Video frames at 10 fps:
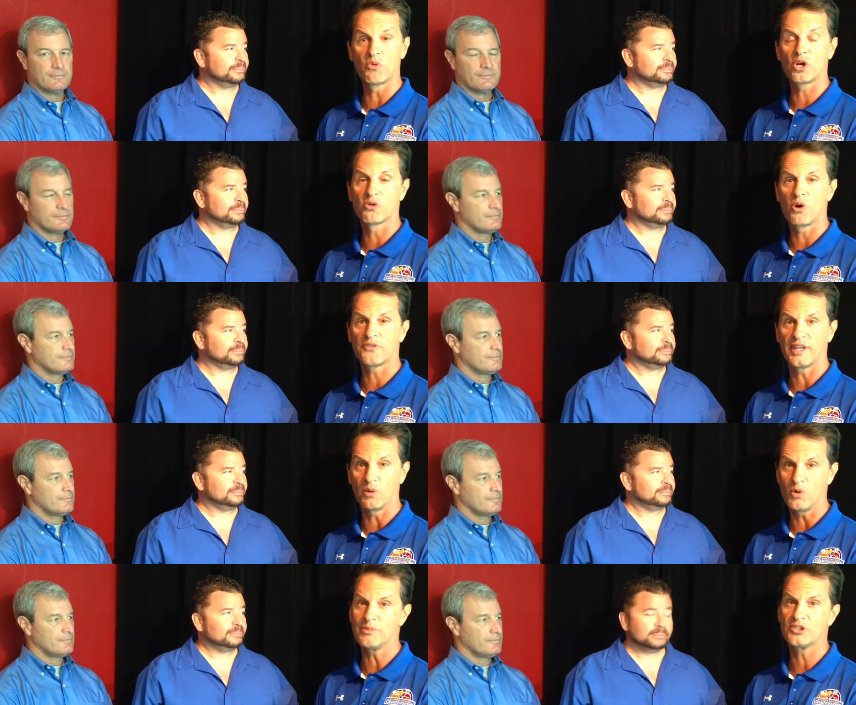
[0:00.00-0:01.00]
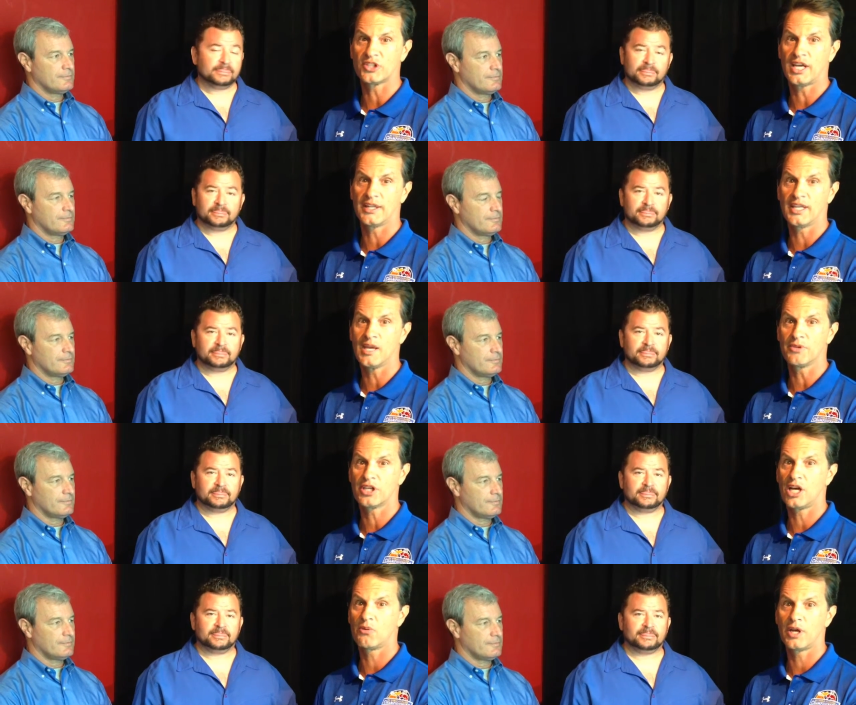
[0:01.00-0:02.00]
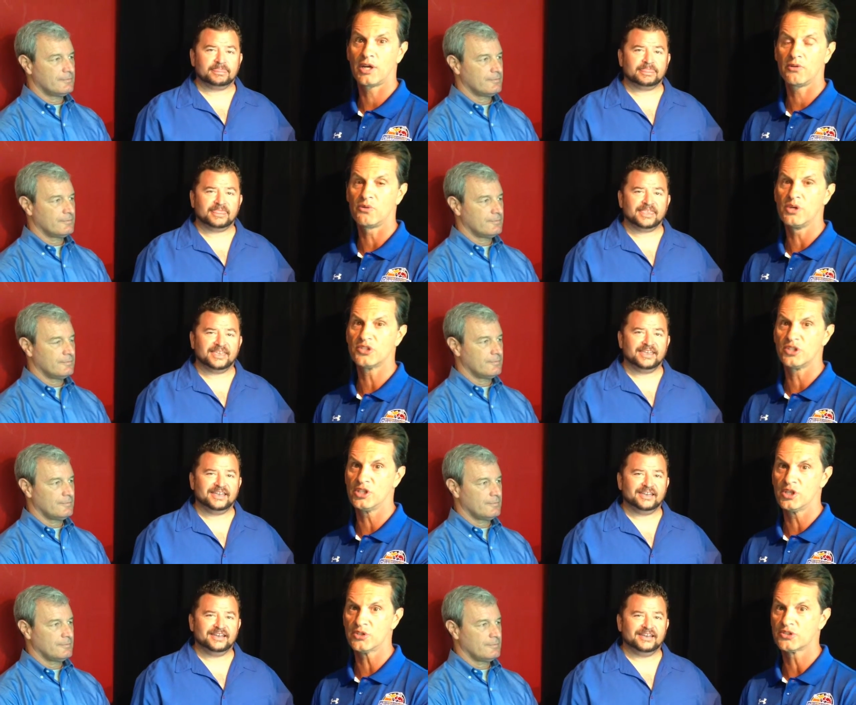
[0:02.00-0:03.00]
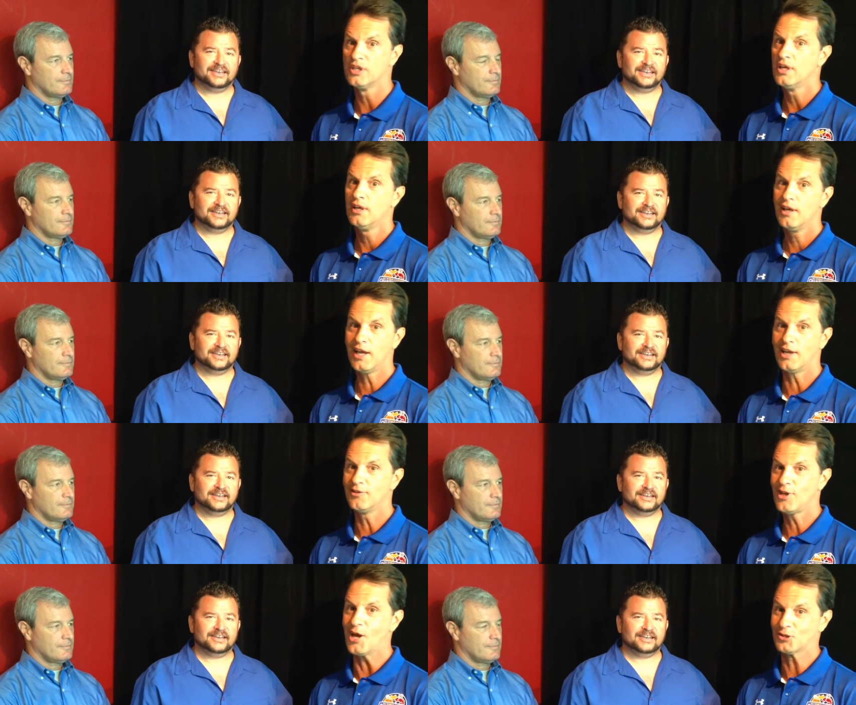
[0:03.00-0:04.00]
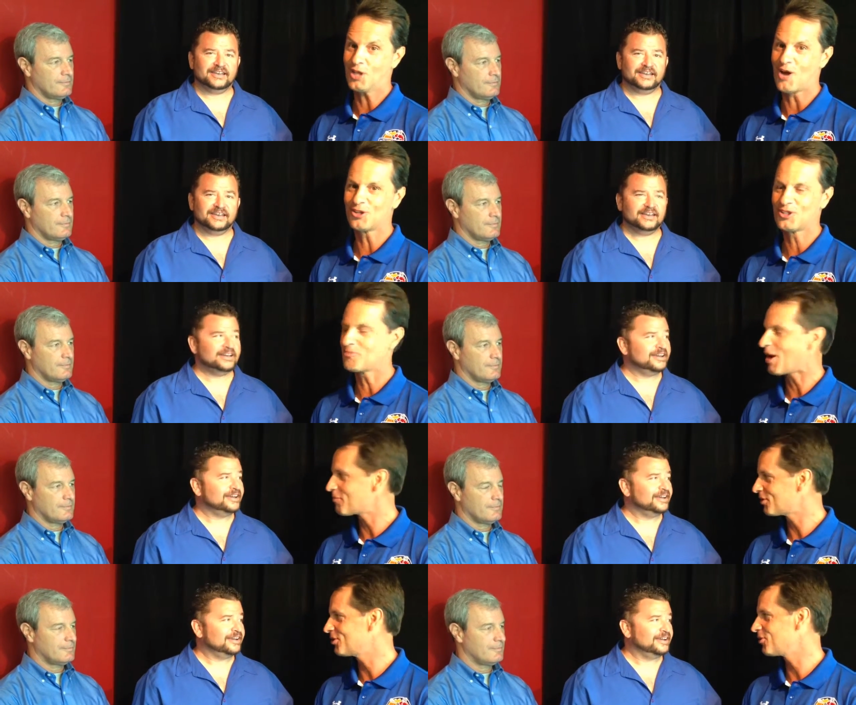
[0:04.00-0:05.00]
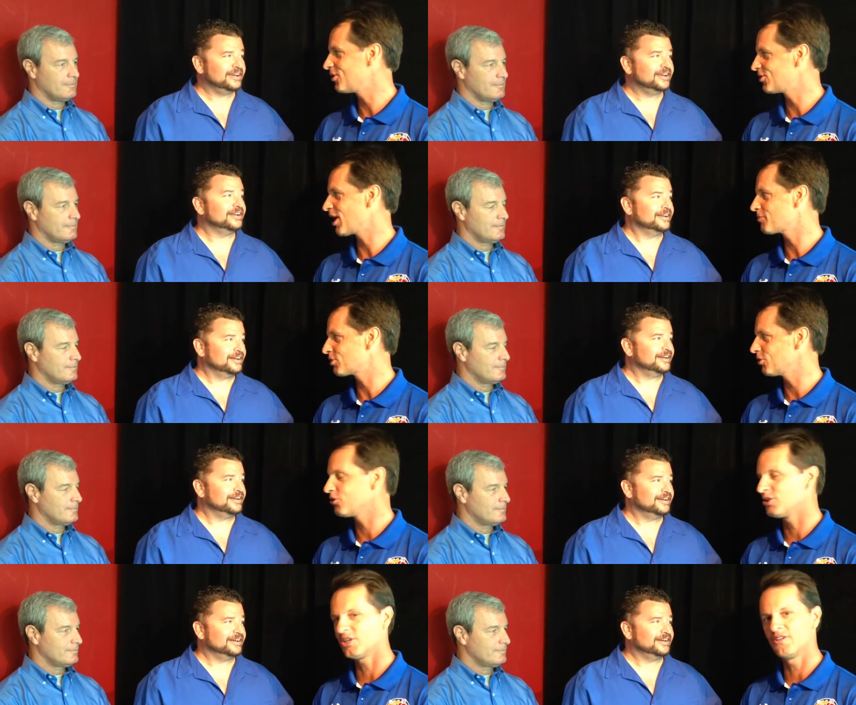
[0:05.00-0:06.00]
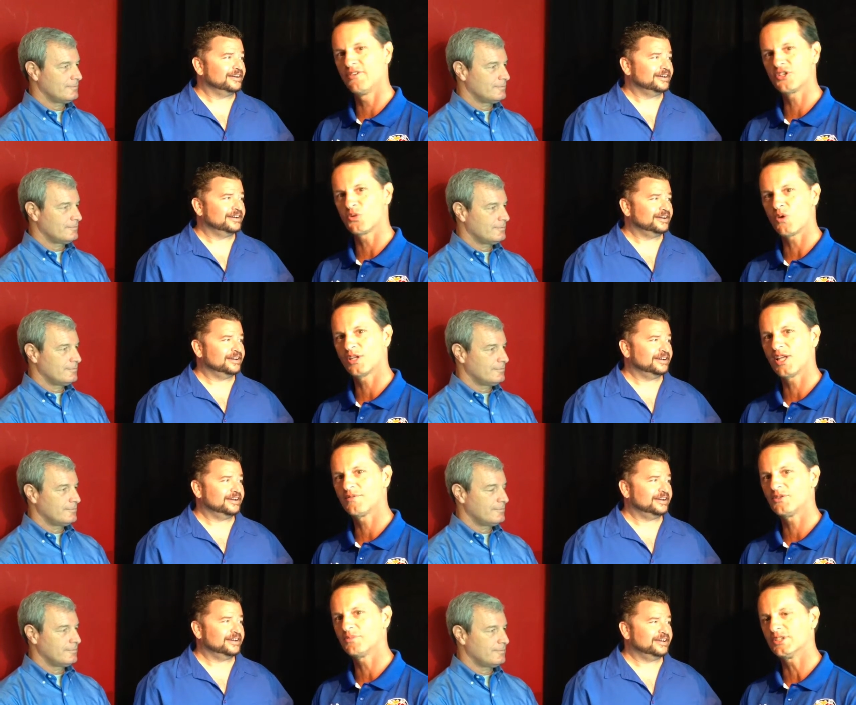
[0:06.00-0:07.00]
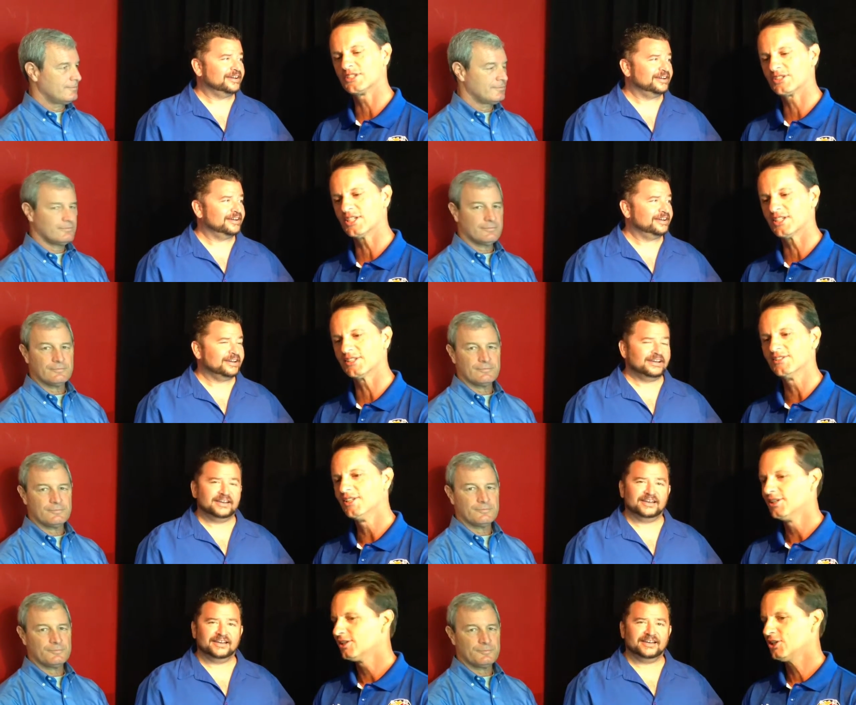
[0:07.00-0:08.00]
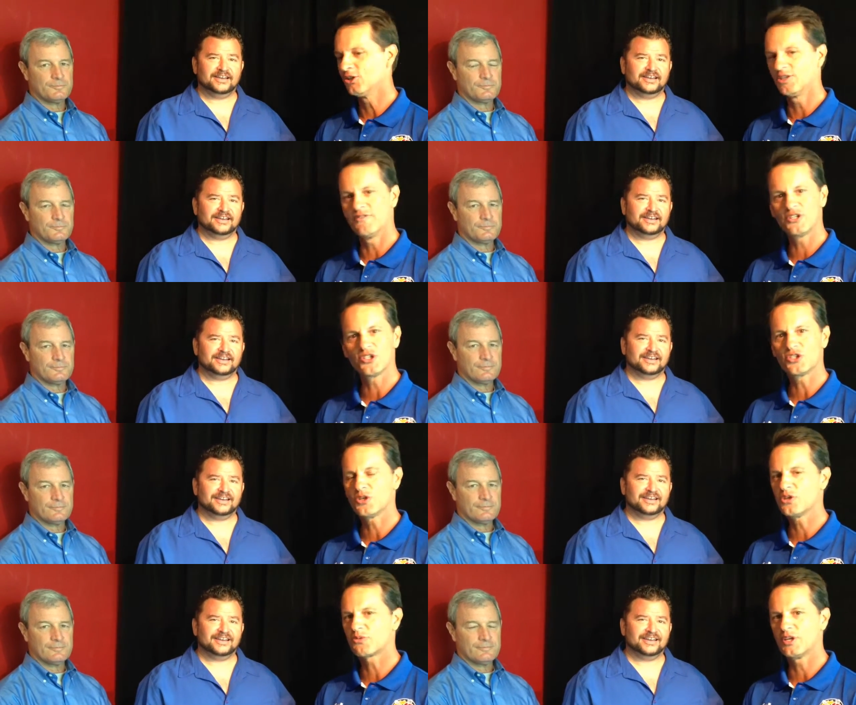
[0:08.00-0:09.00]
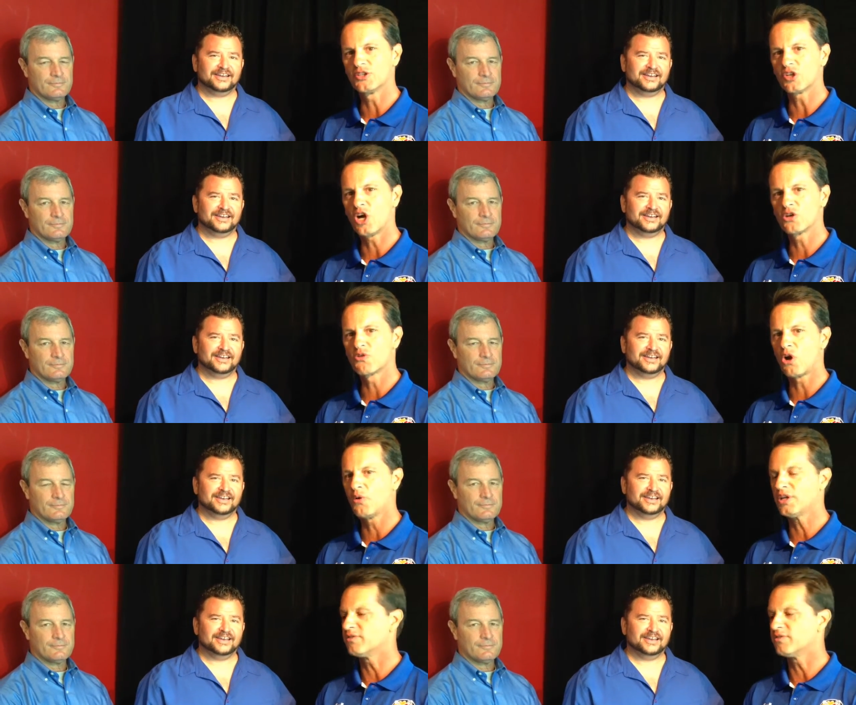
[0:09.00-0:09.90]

Speaker 1: more growth on the women's side of the game in Colorado in recent years, and yeah, scholarship opportunities absolutely at the Division One level, but uh, you know Division two, three, it's all growing.